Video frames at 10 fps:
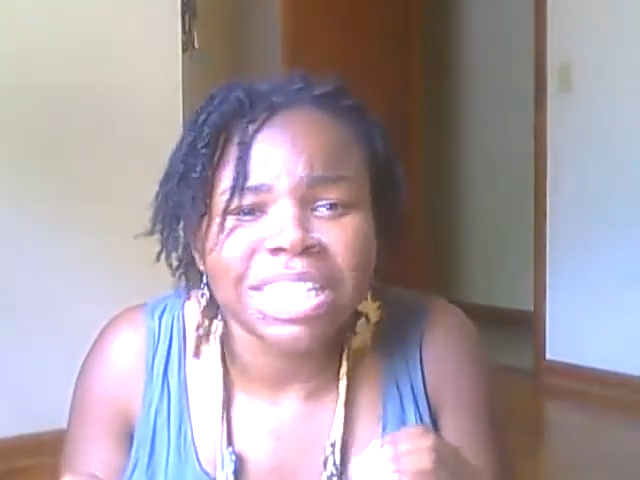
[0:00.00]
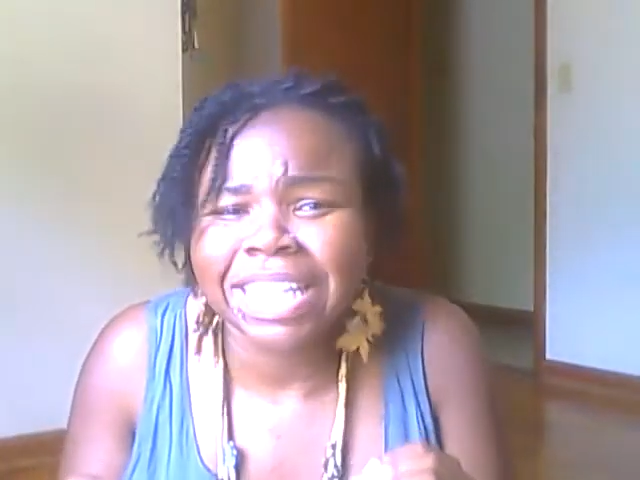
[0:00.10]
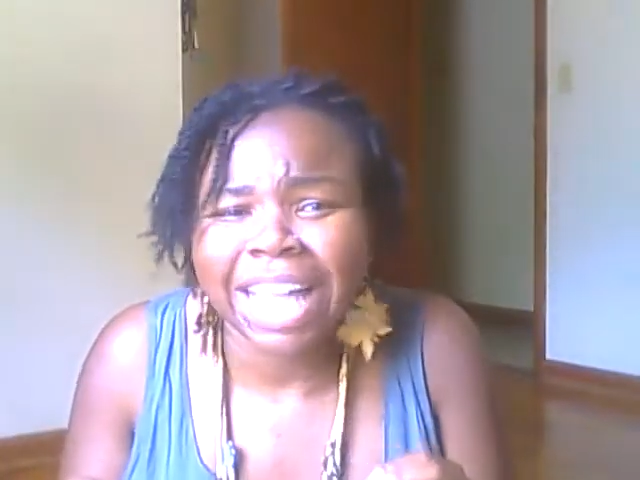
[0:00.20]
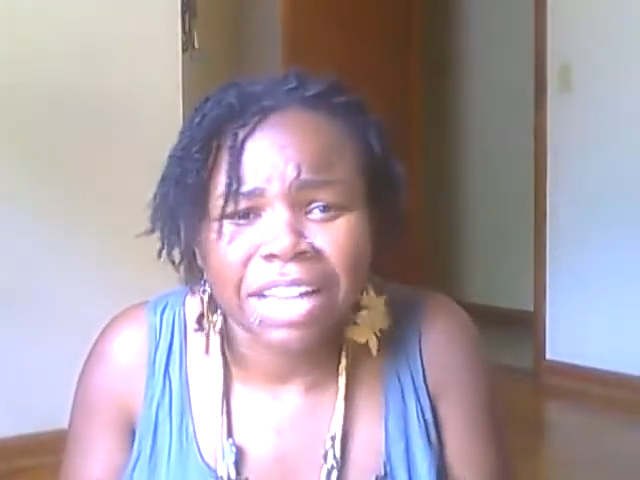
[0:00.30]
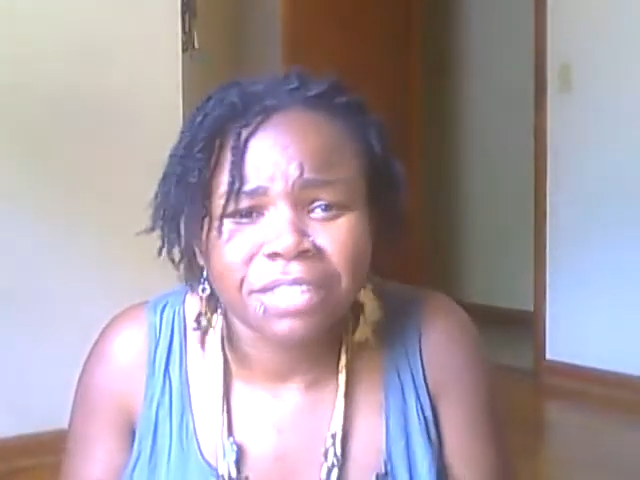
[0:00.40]
in your
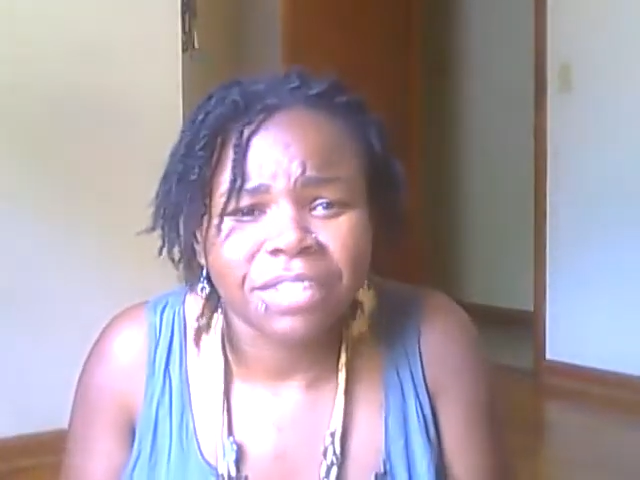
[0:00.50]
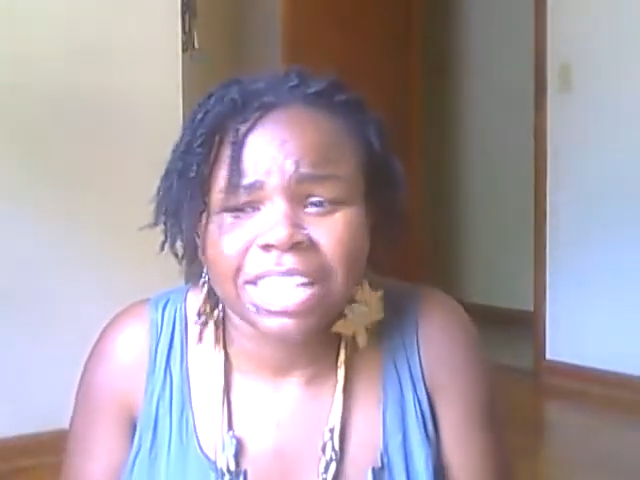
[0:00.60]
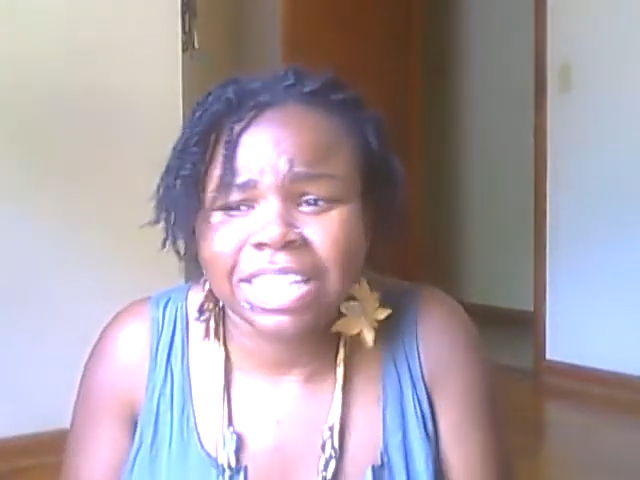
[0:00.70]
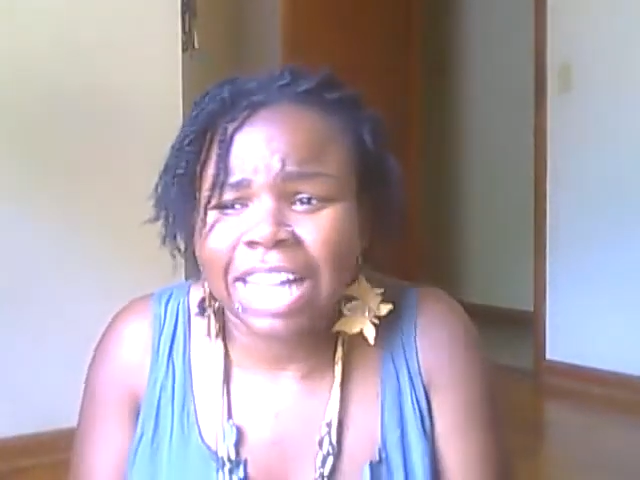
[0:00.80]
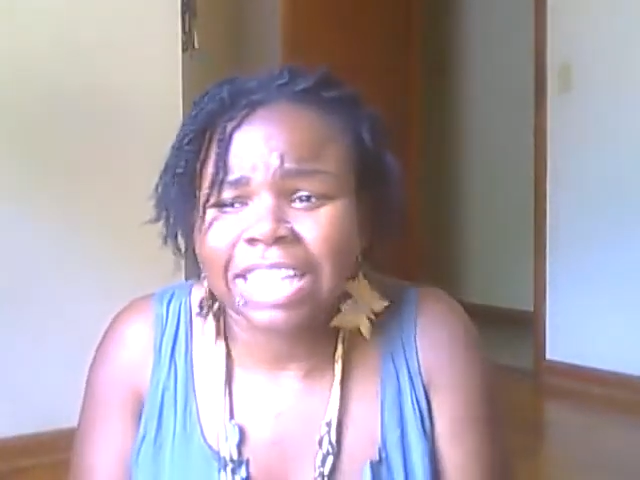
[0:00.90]
life.
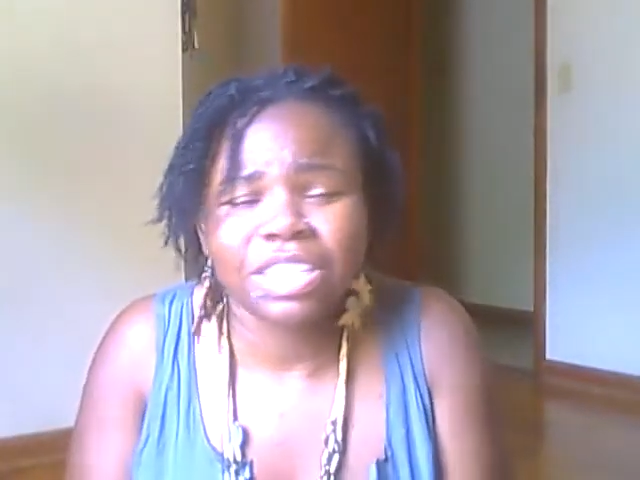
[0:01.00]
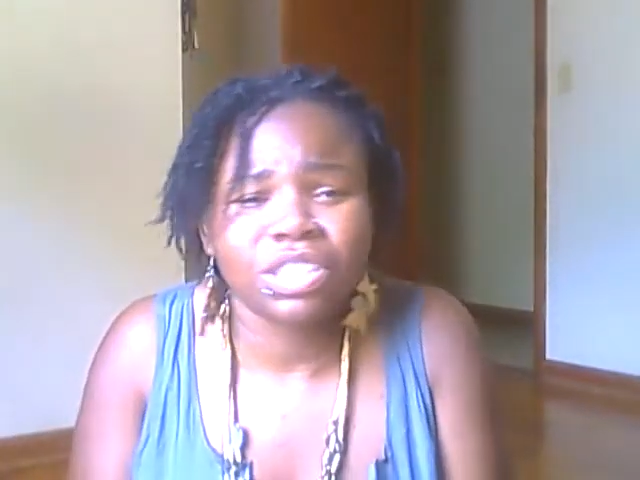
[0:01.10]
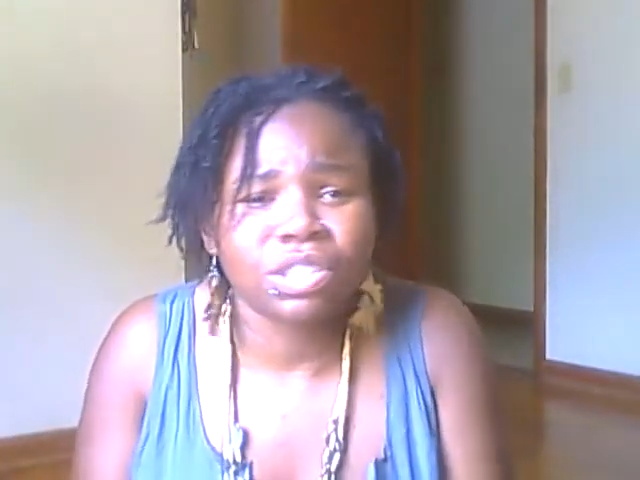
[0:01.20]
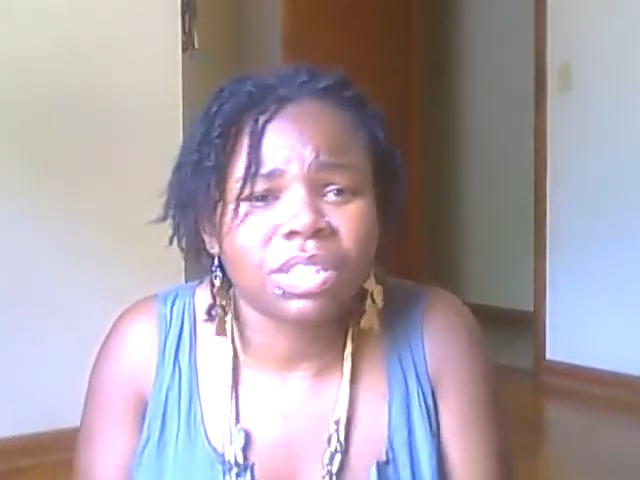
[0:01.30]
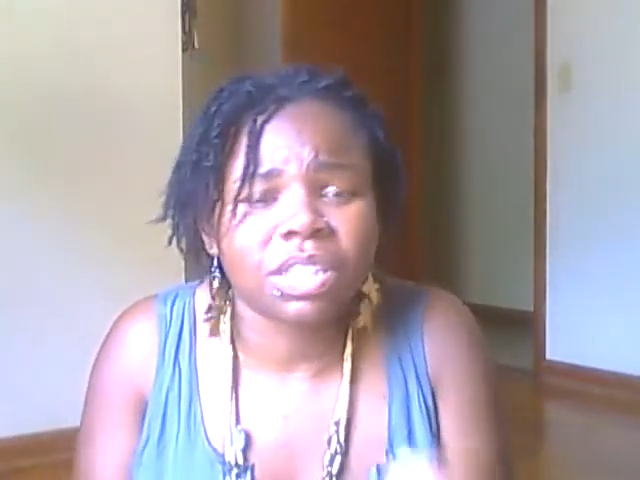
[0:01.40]
I need
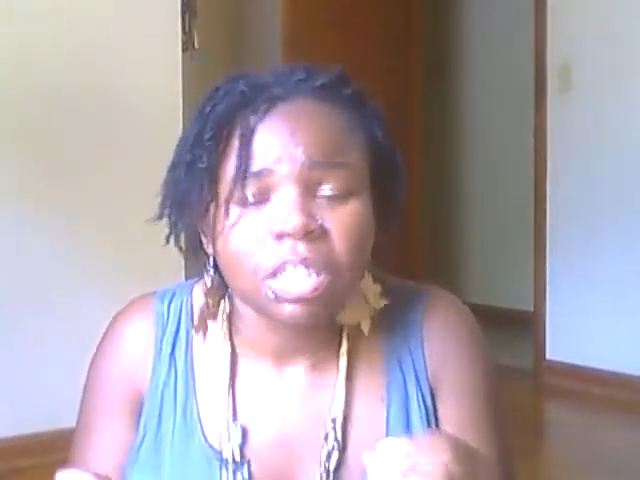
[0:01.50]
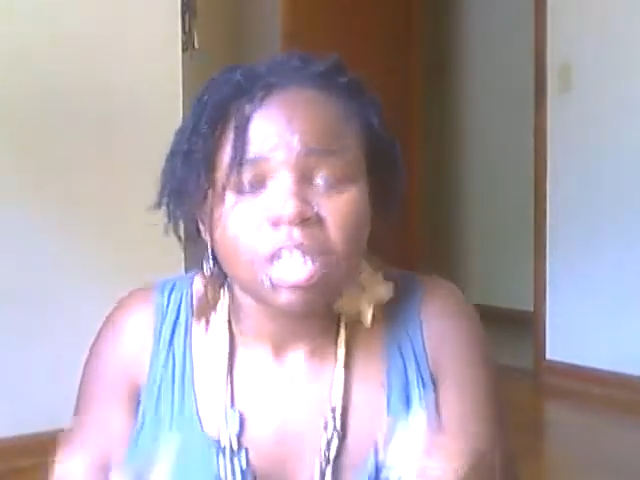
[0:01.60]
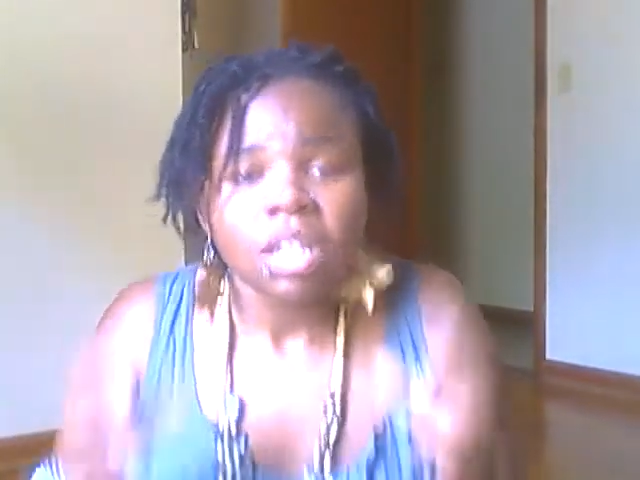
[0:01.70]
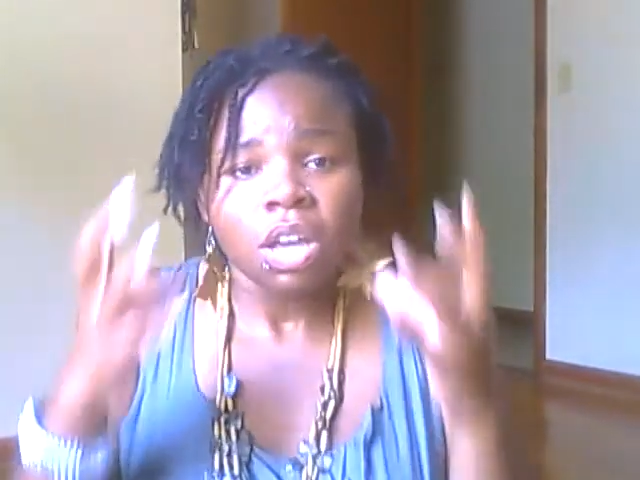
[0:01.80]
you to,